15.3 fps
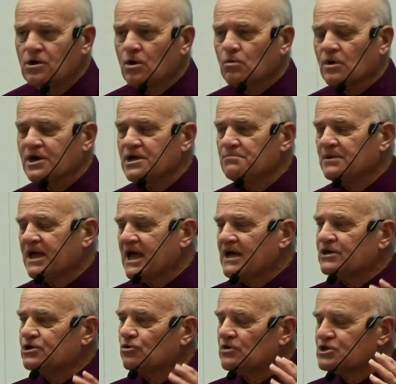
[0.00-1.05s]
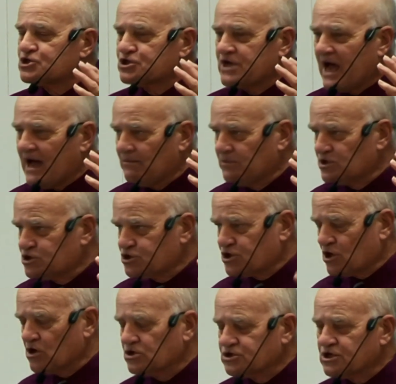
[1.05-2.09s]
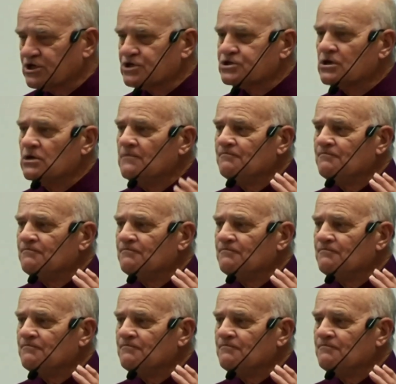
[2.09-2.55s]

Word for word: where he began to establish churches